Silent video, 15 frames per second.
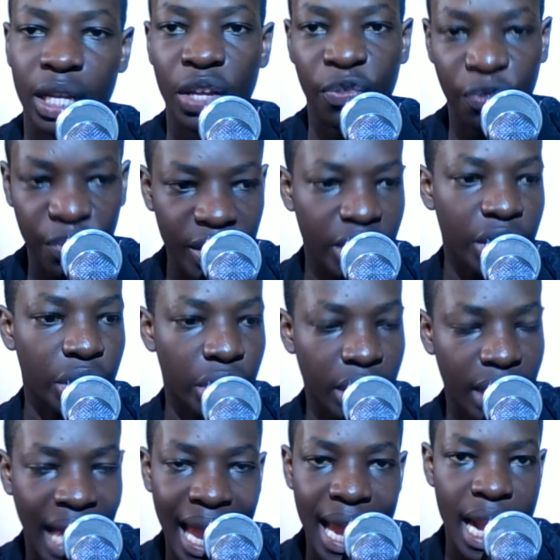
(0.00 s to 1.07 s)
if it is
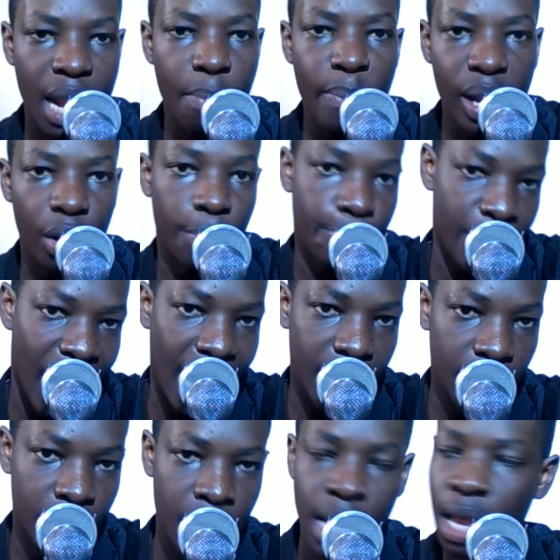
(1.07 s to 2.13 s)
ten million
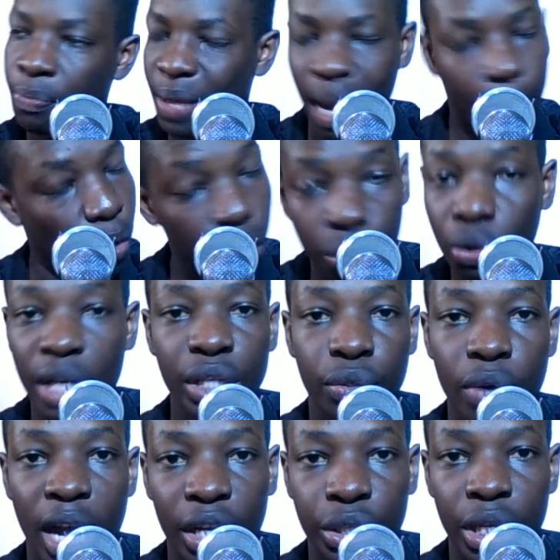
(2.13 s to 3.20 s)
plus, then I'm not going to
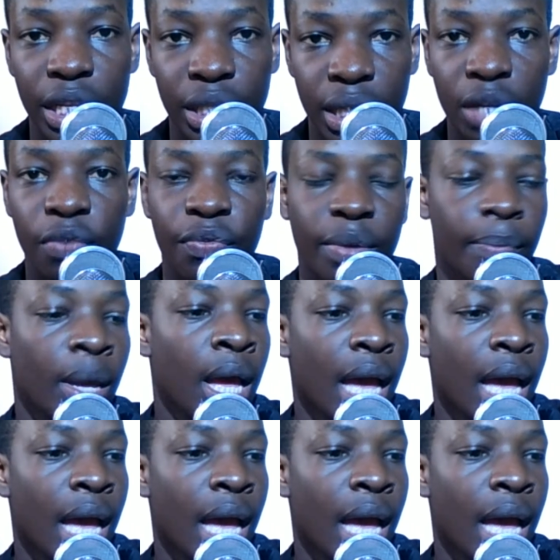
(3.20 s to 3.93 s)
actually settle for him.